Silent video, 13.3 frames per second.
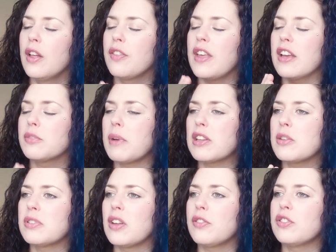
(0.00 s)
They expect
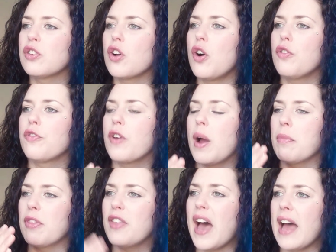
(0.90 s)
themselves to go
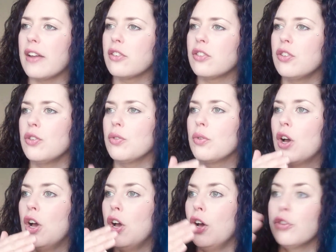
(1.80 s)
from that to
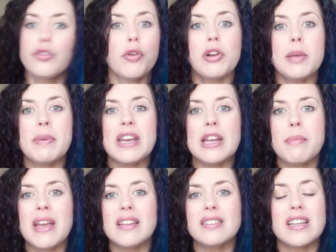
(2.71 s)
totally being
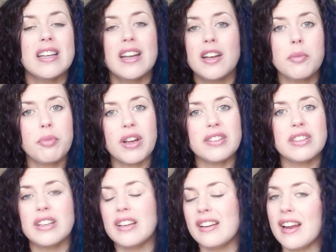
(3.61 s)
amazing and
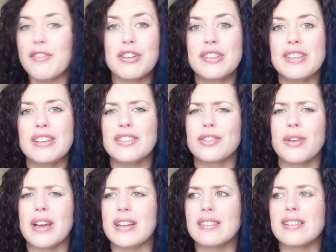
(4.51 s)
embracing it and everything's
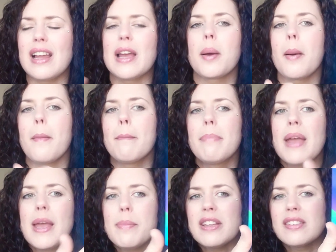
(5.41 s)
great. It's like
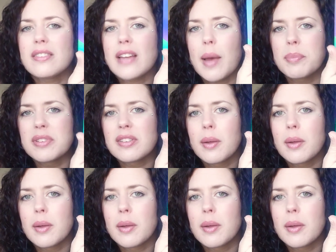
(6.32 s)
baby steps,